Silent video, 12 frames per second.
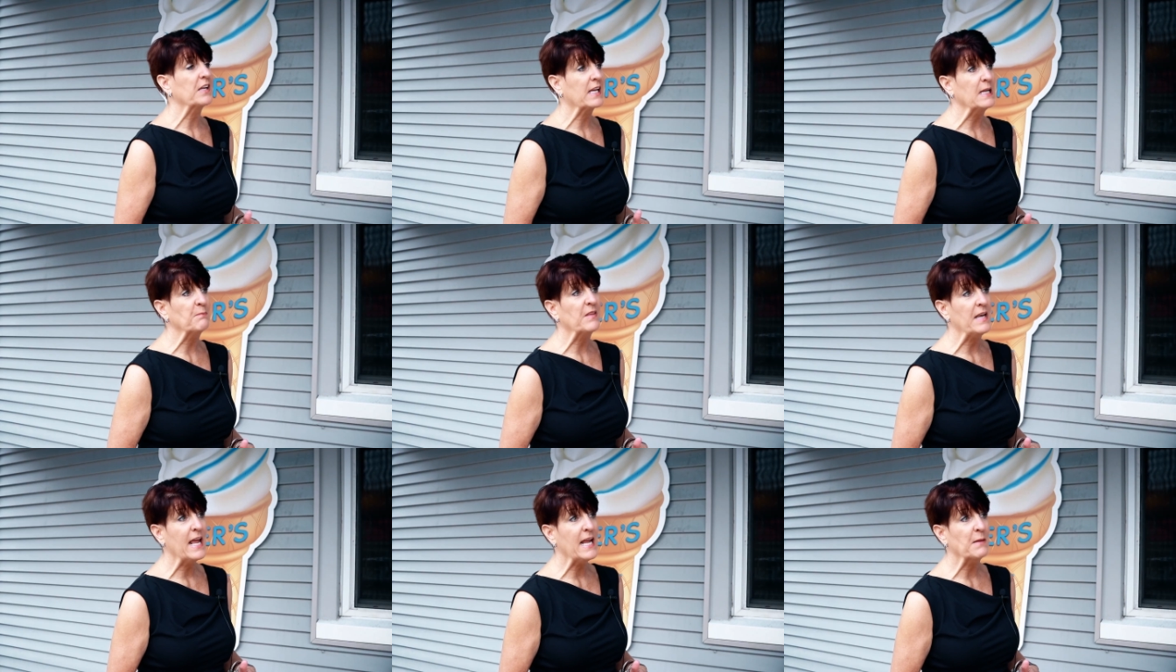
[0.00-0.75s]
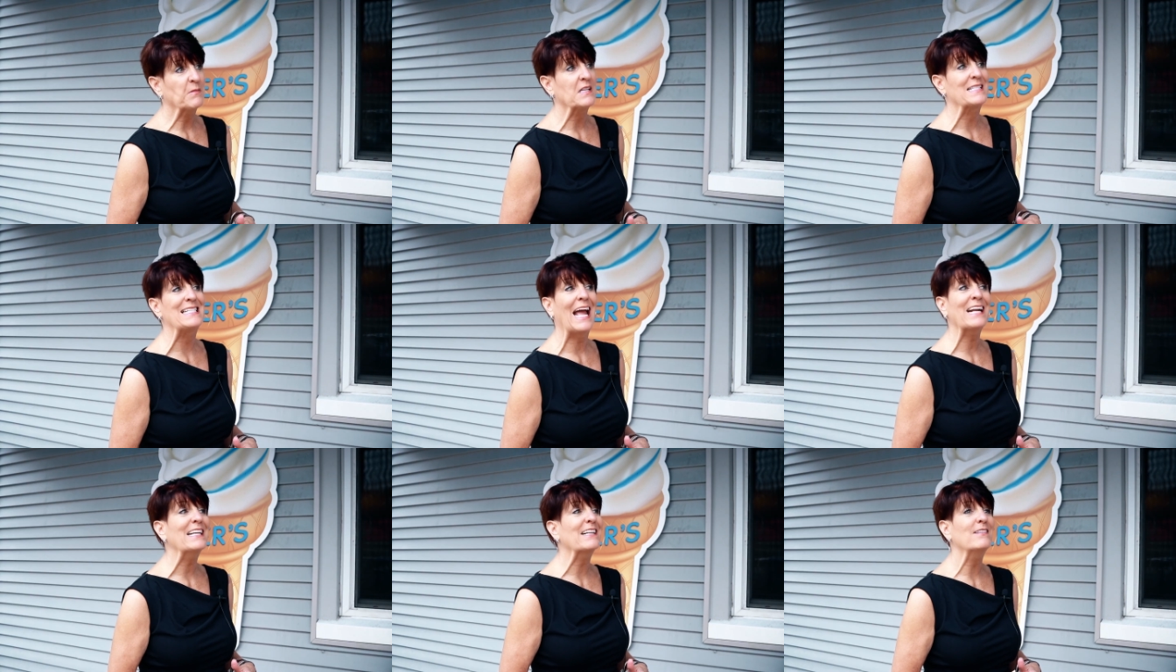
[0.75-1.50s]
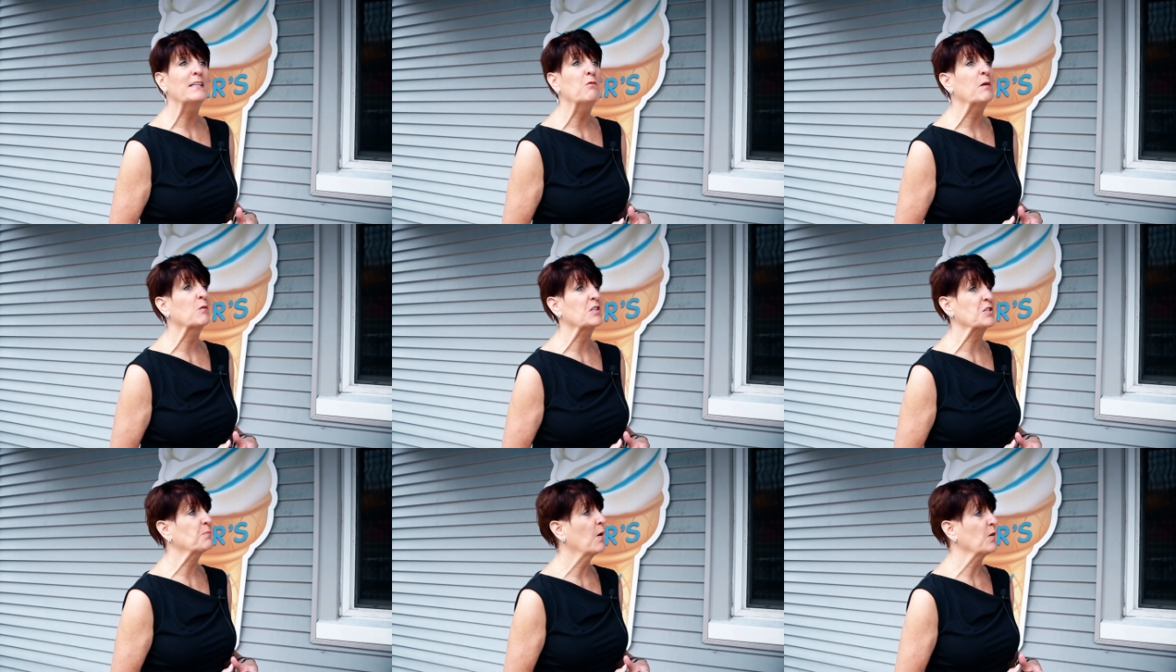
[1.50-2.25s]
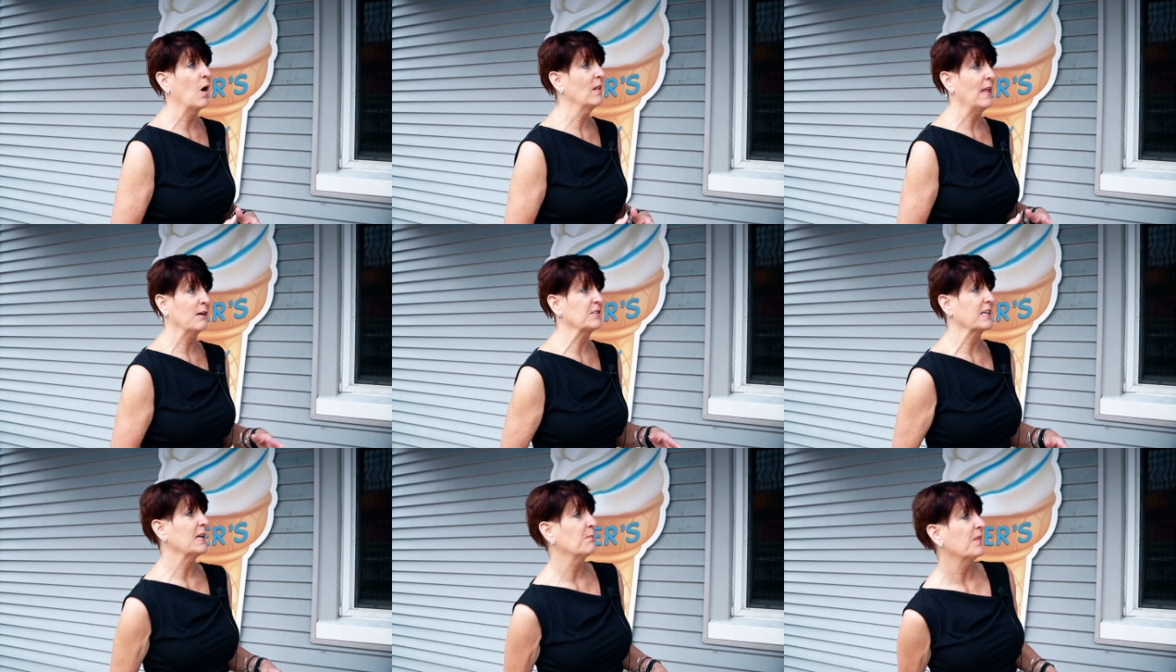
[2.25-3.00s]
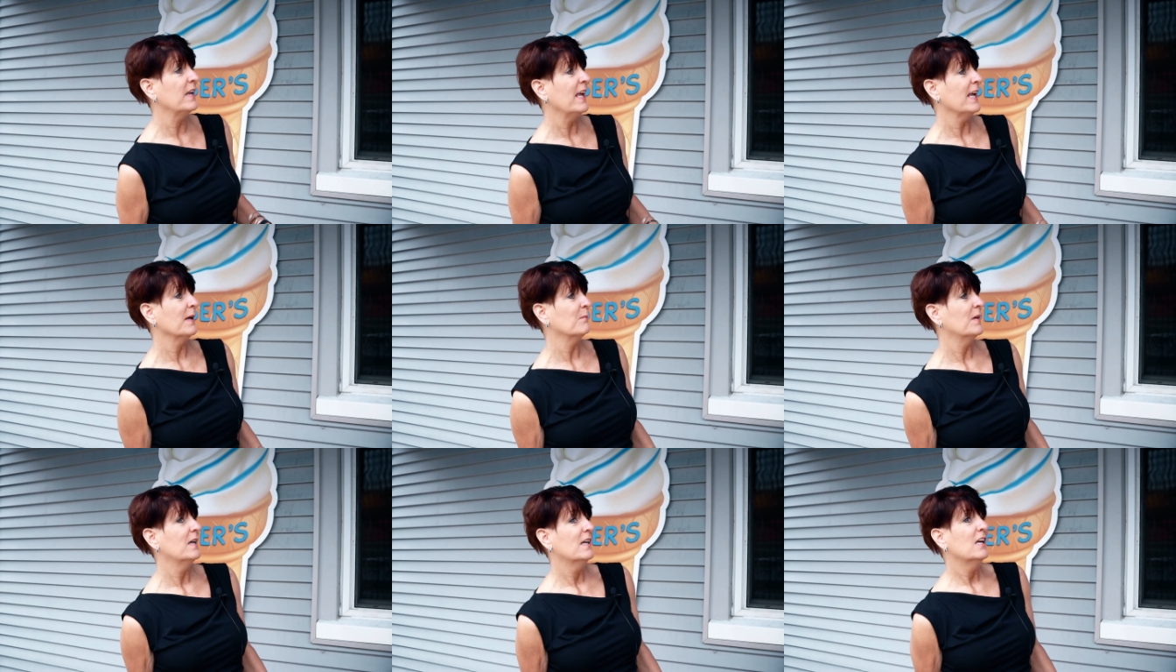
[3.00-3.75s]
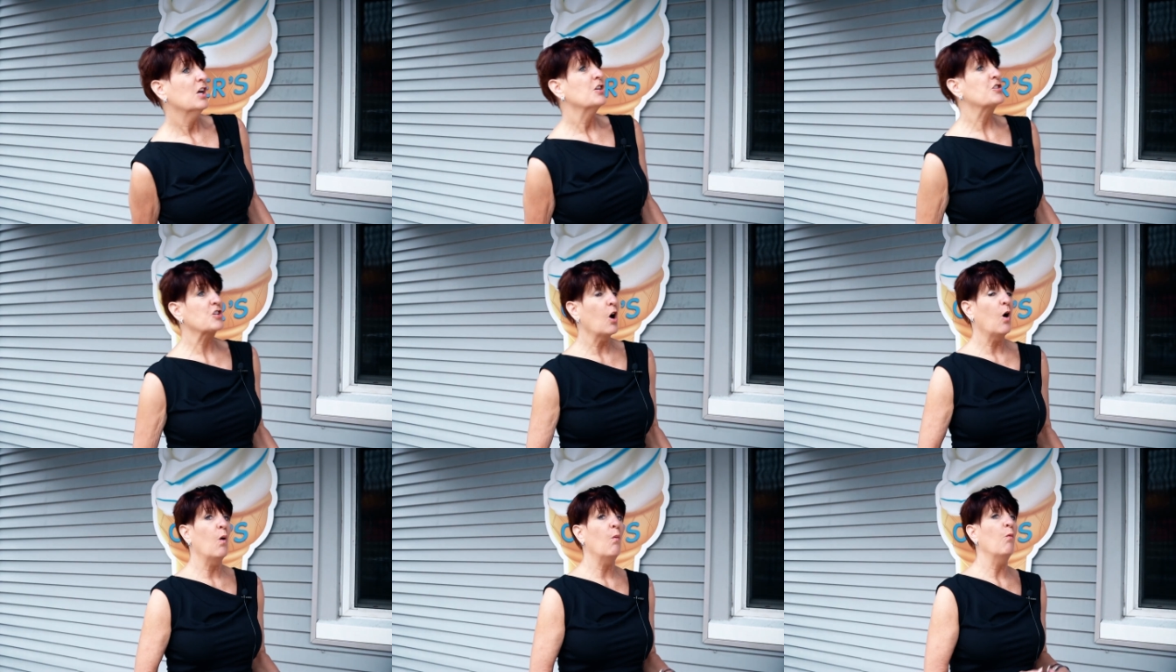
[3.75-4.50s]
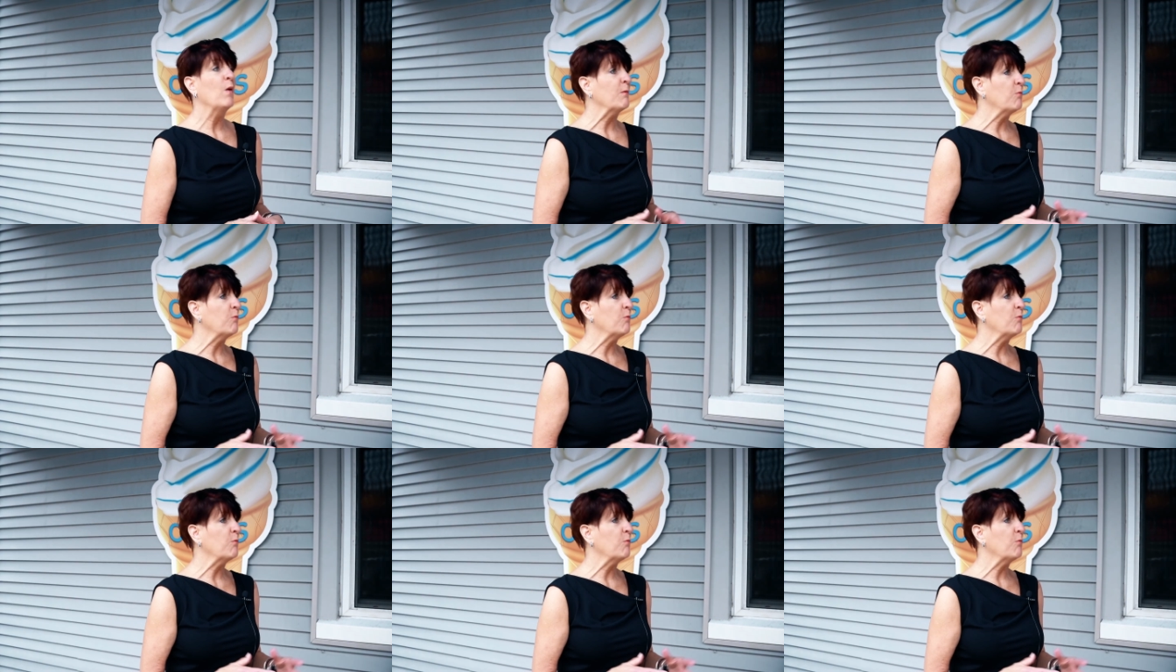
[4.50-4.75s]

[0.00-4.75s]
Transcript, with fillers: to keep the name because technically we weren't allowed to keep the name. So we